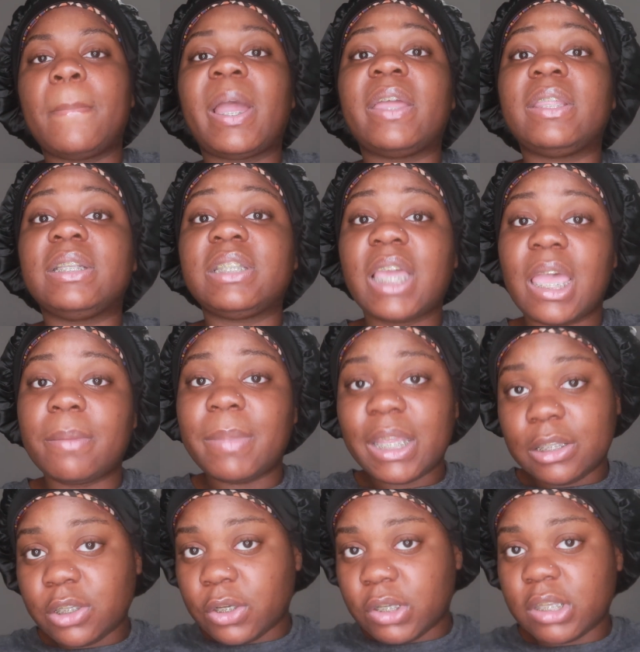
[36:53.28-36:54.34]
by the time
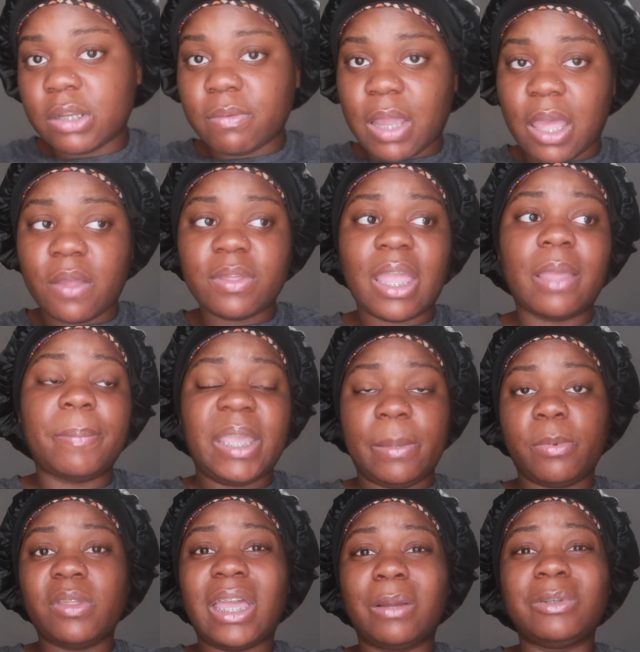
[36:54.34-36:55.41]
i turned around that
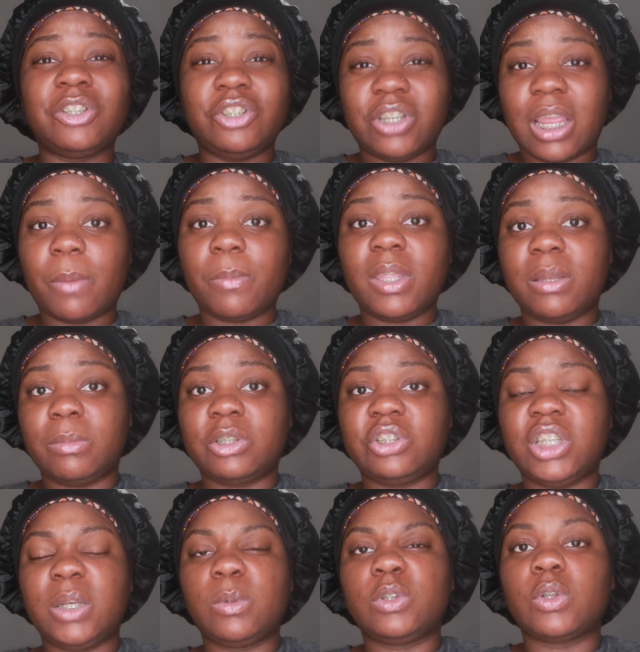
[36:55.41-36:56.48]
paper that was jammed in the
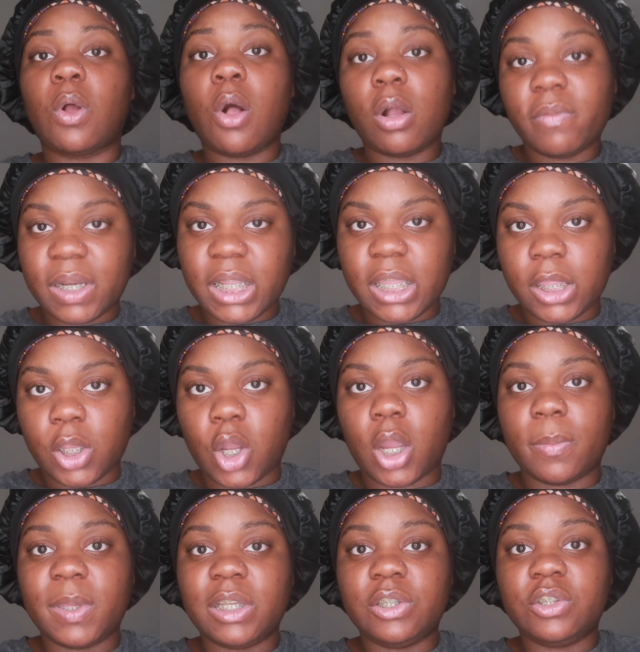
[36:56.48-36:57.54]
machine was already in the
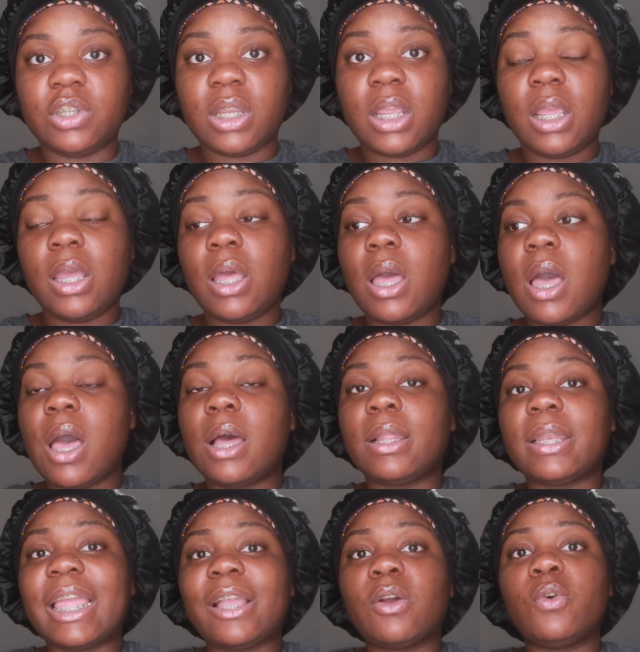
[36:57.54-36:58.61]
garbage
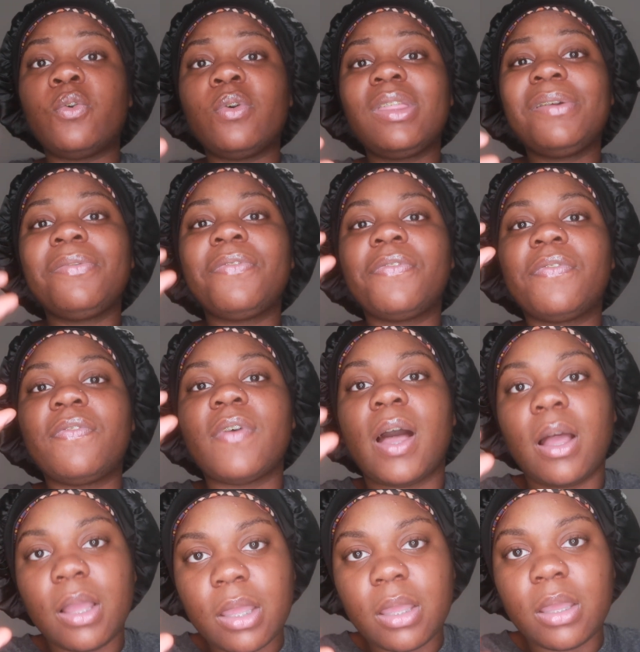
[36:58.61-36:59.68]
like who the
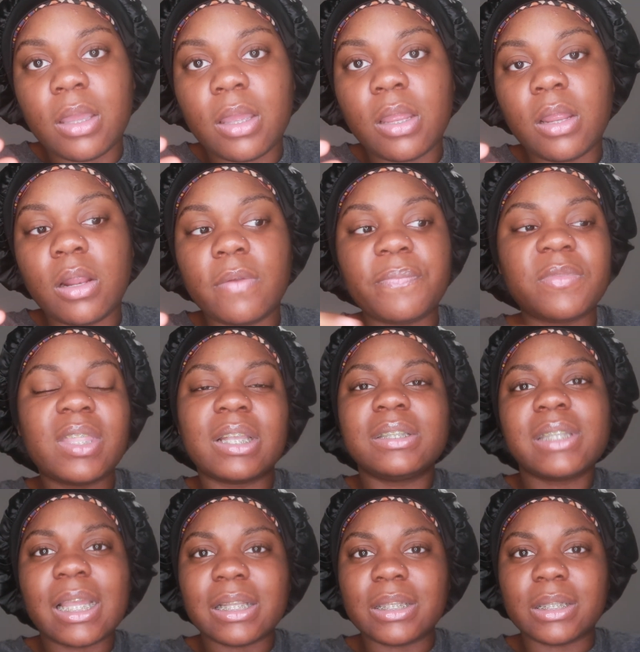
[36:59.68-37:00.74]
fuck
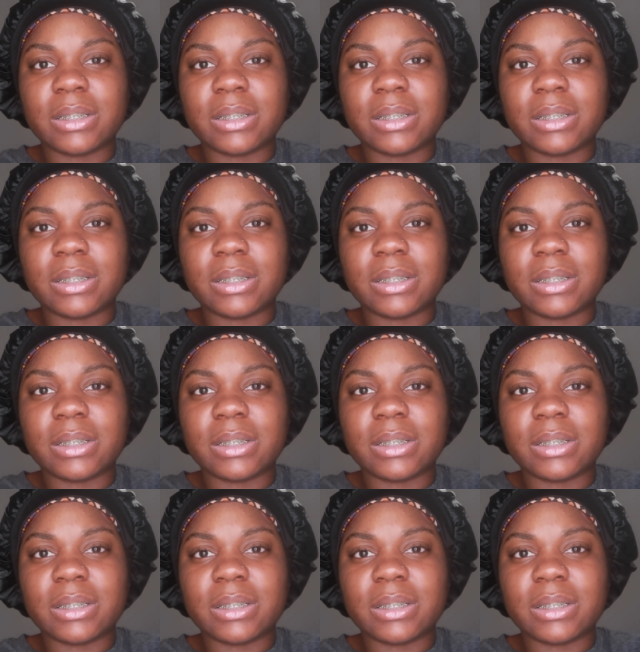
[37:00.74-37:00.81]
does that